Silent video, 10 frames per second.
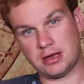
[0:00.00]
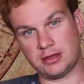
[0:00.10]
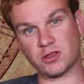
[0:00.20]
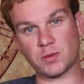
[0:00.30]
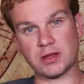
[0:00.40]

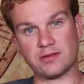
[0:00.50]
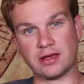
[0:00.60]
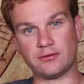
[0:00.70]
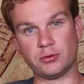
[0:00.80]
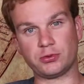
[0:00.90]
This meant
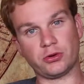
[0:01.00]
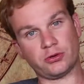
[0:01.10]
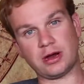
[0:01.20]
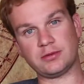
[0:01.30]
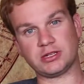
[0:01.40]
several
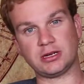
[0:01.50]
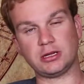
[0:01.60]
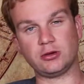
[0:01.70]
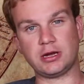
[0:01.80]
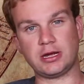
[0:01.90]
programs,
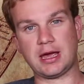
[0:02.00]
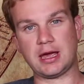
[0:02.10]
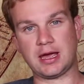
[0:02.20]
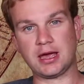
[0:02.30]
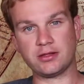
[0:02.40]
including
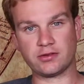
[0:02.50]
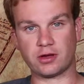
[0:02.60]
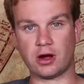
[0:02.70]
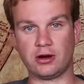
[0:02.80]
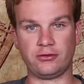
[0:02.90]
a
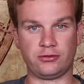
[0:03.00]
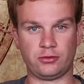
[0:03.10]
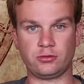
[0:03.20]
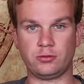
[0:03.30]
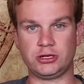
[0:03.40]
headscarf,
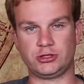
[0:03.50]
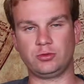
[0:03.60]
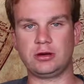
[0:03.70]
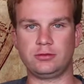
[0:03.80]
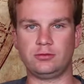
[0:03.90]
which
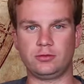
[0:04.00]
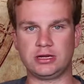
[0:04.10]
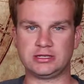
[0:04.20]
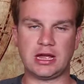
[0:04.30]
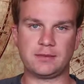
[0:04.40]

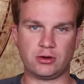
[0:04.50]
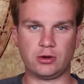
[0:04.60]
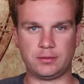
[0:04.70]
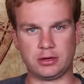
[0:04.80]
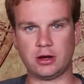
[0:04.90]
Islamic
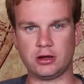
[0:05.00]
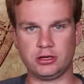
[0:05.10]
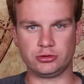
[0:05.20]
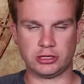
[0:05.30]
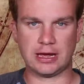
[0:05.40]
women
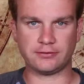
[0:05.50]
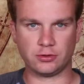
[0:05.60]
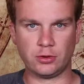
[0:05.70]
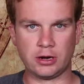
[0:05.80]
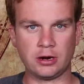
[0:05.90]
usually have to
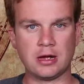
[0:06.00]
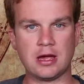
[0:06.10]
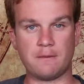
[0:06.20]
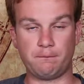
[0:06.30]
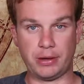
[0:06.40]
wear,
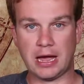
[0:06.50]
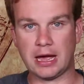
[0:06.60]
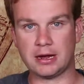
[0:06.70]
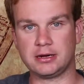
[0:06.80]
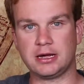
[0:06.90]

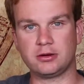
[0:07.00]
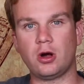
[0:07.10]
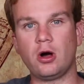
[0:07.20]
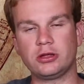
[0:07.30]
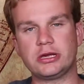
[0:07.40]
ban in all